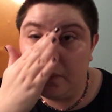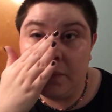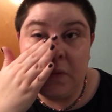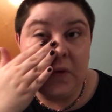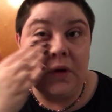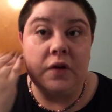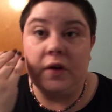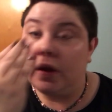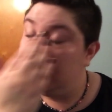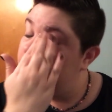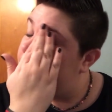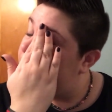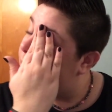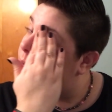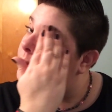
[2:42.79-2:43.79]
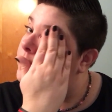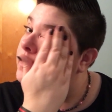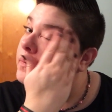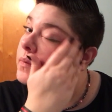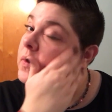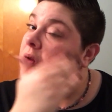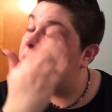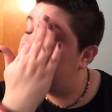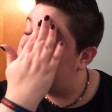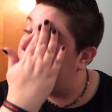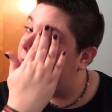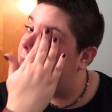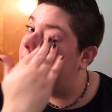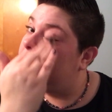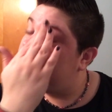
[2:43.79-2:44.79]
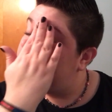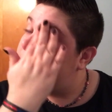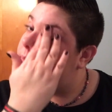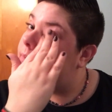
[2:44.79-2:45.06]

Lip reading: Seriously. This is what I did.